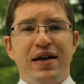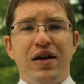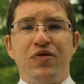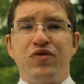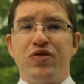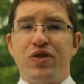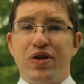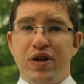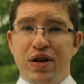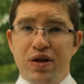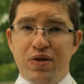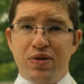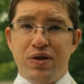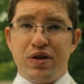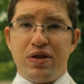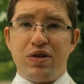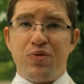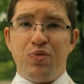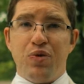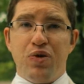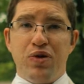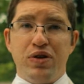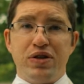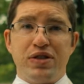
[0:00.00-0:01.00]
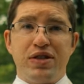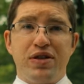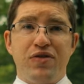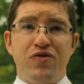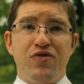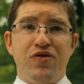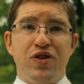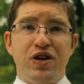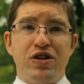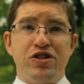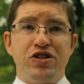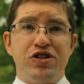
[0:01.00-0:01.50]
After hearing the boy's
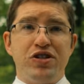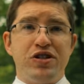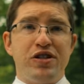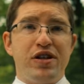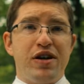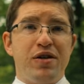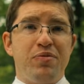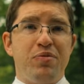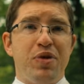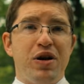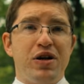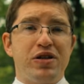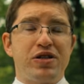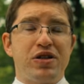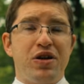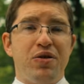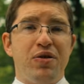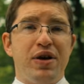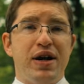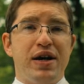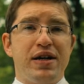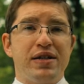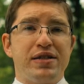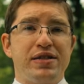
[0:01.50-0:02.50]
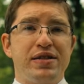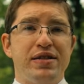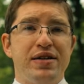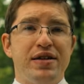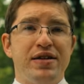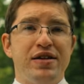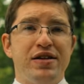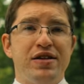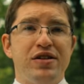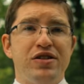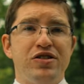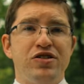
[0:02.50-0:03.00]
confession, Don Bosco asked,
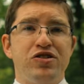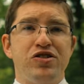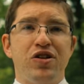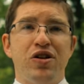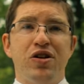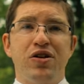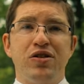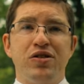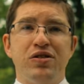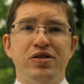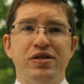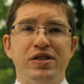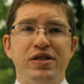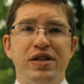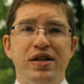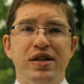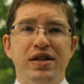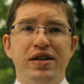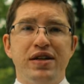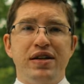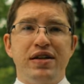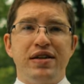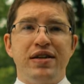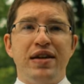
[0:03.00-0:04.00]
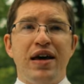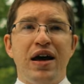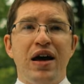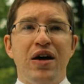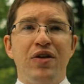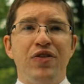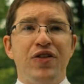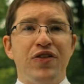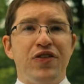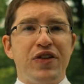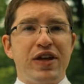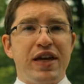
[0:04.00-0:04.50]
'Charles,
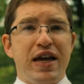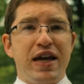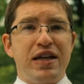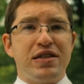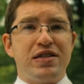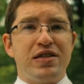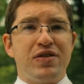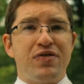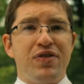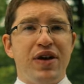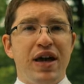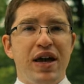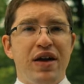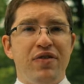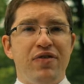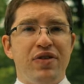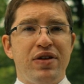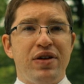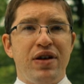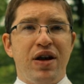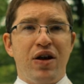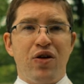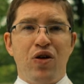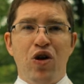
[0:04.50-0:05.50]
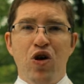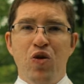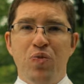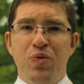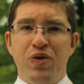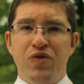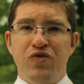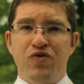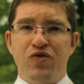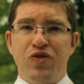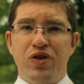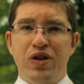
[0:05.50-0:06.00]
now that the gates of heaven are
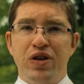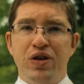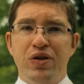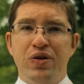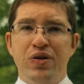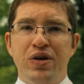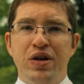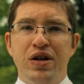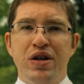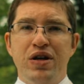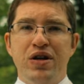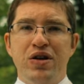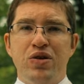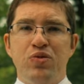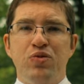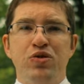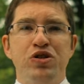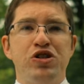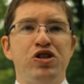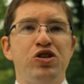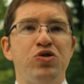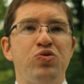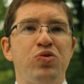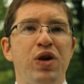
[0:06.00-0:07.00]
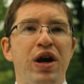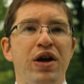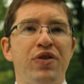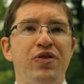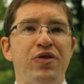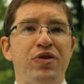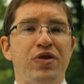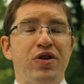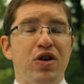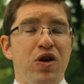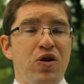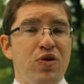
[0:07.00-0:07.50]
open for you, would you
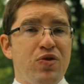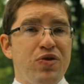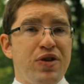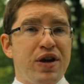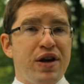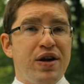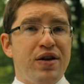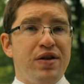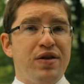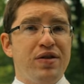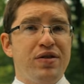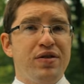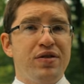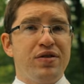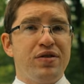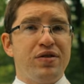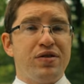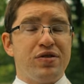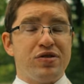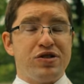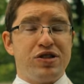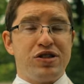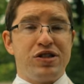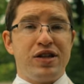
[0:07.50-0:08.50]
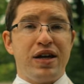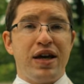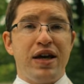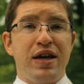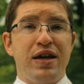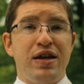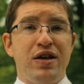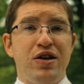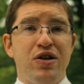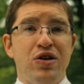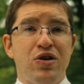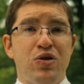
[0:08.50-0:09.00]
rather go there or
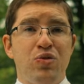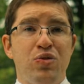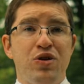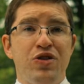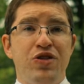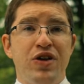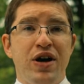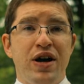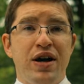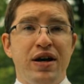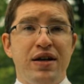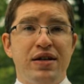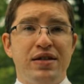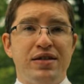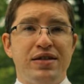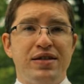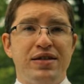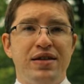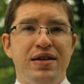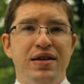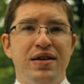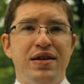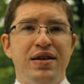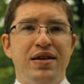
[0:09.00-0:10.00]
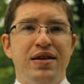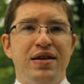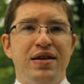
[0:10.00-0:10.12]
stay here with us?'